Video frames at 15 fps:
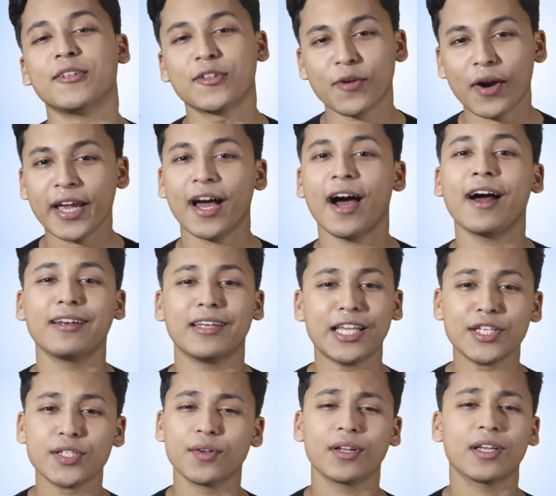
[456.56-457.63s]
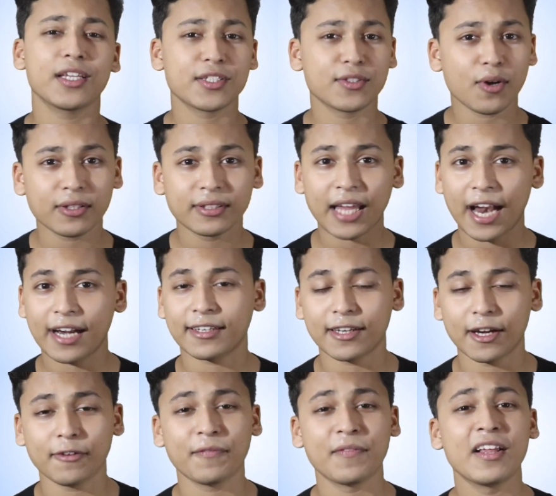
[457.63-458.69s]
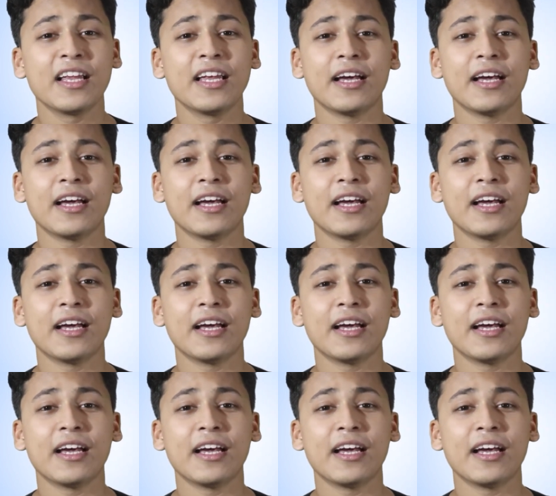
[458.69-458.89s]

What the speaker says: try hard. Engineering is not that tough.